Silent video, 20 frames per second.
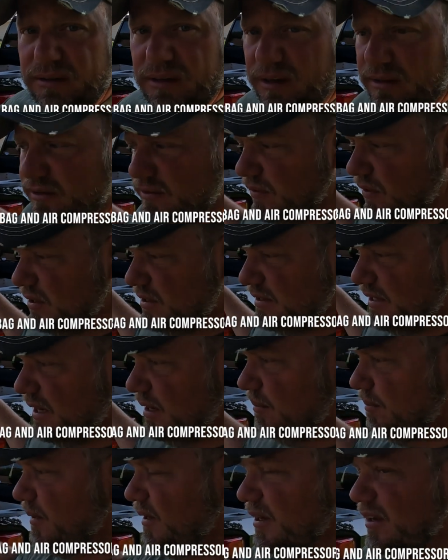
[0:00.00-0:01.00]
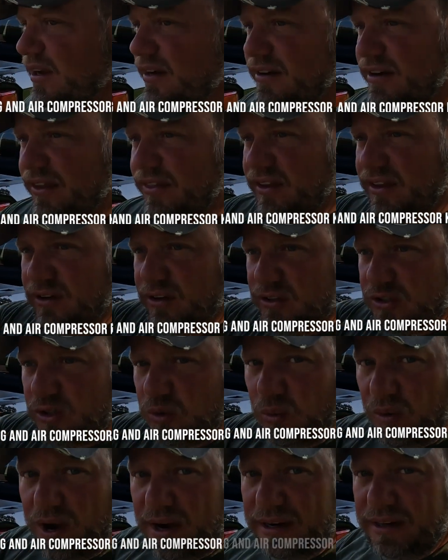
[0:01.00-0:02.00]
as far as setup. Nothing looks
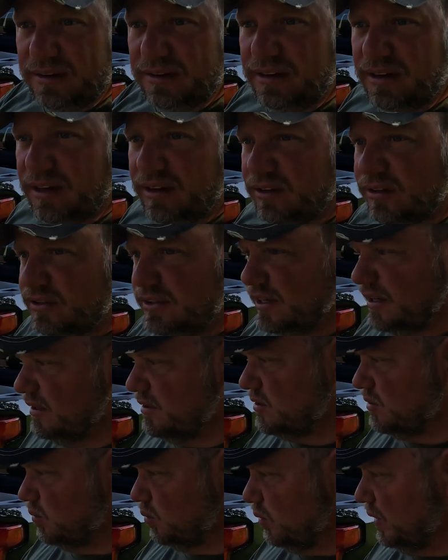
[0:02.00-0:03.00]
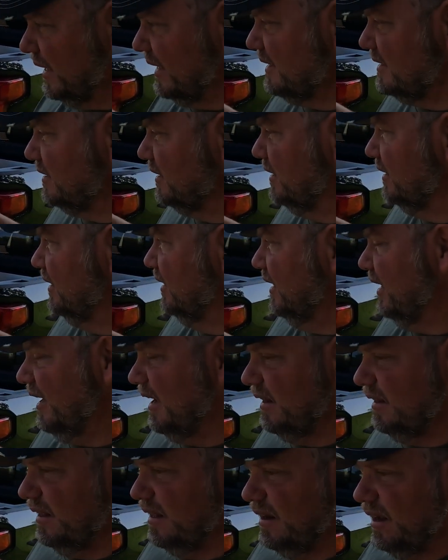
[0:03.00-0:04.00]
squatted. It looks like it's right.
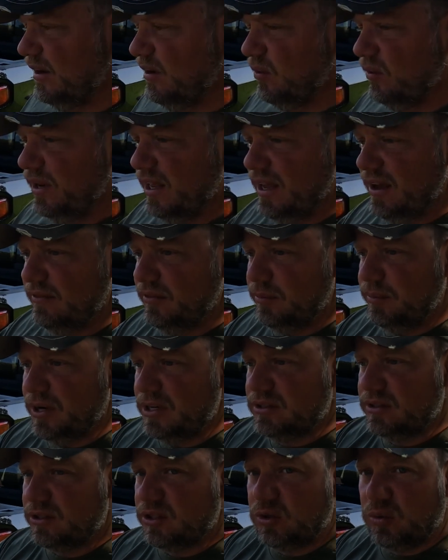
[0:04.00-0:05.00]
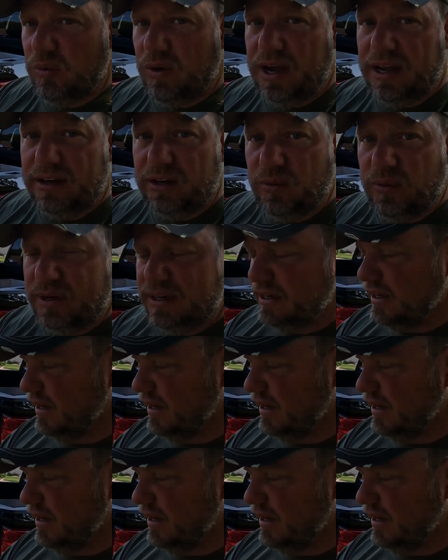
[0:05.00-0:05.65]
And then I don't have a bunch of squat going